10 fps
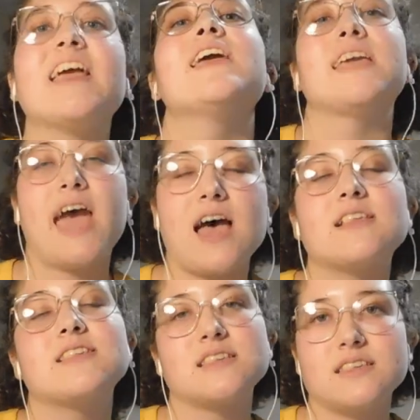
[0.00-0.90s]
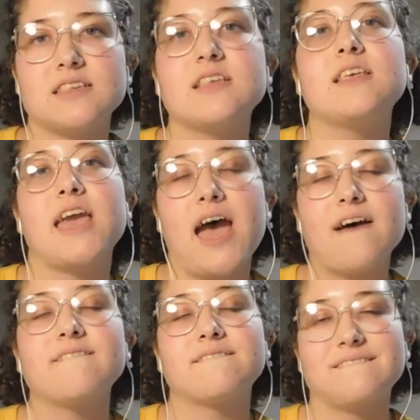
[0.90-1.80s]
Yes.
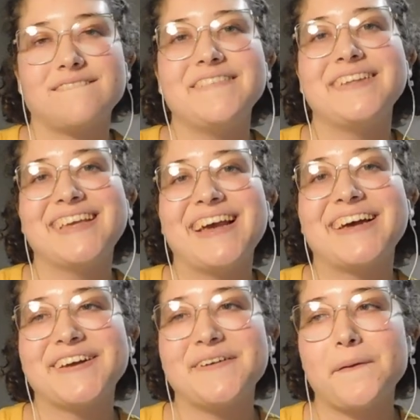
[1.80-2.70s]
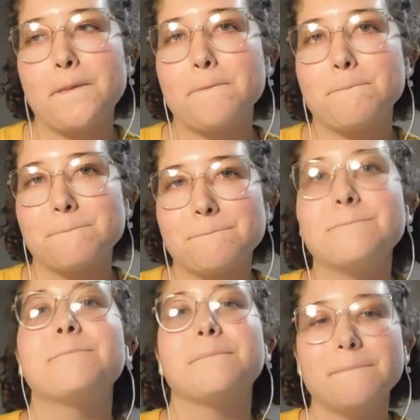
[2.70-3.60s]
Yeah. Yeah.
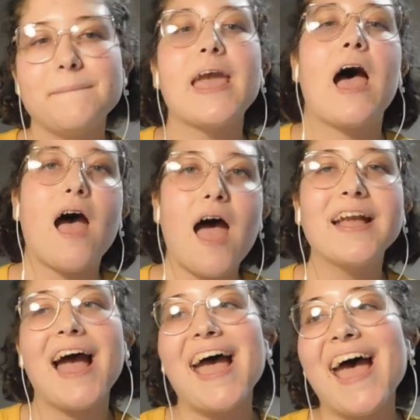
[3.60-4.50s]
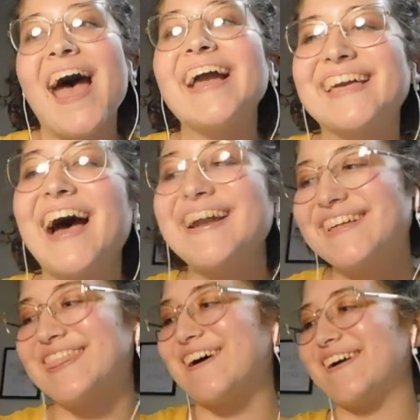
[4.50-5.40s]
Yeah, I kind
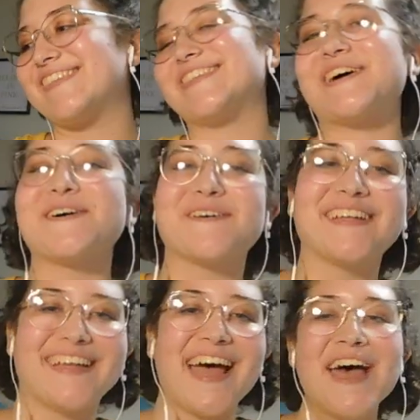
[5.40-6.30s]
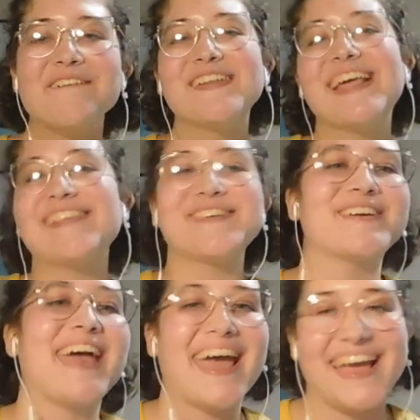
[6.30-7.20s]
of thought so, but that's
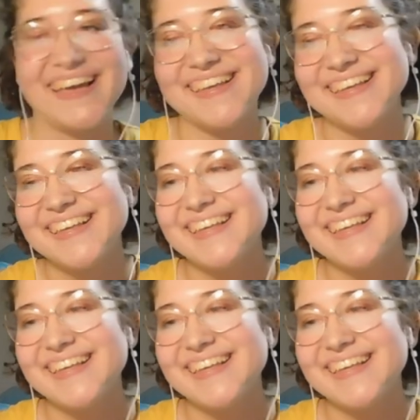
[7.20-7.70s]
okay.